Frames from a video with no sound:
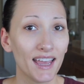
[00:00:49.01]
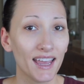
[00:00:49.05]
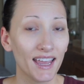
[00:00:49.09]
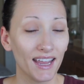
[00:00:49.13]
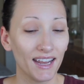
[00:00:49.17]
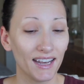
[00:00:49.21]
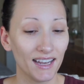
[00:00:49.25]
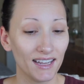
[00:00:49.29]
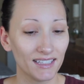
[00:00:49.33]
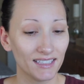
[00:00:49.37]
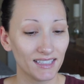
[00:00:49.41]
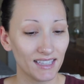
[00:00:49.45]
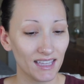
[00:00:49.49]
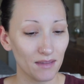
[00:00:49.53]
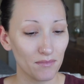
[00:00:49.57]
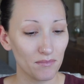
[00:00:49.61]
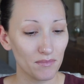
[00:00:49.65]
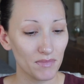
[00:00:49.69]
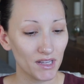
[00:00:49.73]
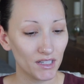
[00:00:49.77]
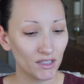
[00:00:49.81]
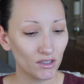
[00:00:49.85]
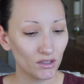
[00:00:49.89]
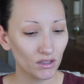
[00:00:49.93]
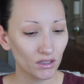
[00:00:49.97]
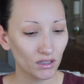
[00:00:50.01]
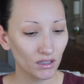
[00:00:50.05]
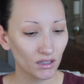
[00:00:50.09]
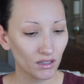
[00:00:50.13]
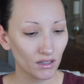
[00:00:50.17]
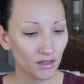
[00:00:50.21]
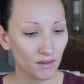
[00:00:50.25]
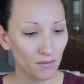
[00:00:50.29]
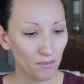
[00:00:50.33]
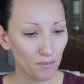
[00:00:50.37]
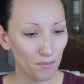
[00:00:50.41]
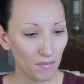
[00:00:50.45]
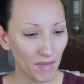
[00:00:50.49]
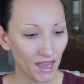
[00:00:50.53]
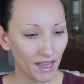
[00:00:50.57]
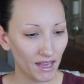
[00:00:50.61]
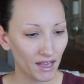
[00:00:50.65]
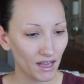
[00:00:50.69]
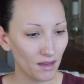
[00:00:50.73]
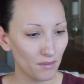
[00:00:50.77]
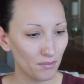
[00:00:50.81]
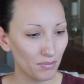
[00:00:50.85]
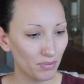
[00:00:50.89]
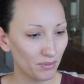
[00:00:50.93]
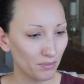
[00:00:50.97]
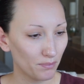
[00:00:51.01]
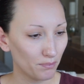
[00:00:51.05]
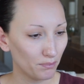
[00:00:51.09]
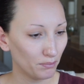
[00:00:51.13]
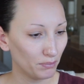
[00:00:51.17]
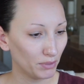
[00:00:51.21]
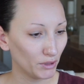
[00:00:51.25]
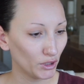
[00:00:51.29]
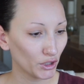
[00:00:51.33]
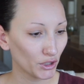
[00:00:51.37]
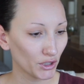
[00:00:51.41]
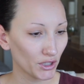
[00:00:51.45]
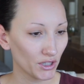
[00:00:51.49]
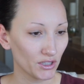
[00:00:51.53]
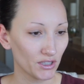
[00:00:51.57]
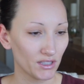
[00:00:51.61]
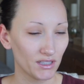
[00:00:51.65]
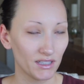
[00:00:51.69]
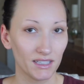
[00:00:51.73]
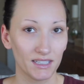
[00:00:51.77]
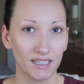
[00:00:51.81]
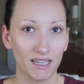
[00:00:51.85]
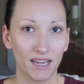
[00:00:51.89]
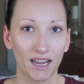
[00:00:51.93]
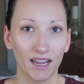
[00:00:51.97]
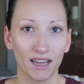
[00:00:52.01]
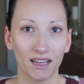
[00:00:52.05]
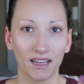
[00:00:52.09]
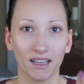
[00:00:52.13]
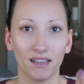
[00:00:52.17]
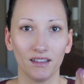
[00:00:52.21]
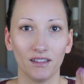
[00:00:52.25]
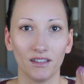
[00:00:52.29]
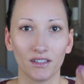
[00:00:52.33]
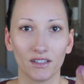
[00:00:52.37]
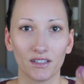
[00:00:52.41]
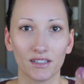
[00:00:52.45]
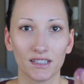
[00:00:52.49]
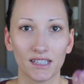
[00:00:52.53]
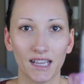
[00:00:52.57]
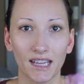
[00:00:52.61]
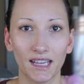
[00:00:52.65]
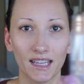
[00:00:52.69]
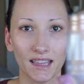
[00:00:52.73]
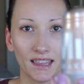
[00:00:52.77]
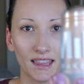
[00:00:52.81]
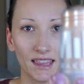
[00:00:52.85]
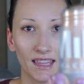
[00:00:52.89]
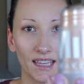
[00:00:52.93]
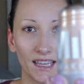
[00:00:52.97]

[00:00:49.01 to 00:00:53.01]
It is the Milk Makeup Blur Stick. It looks like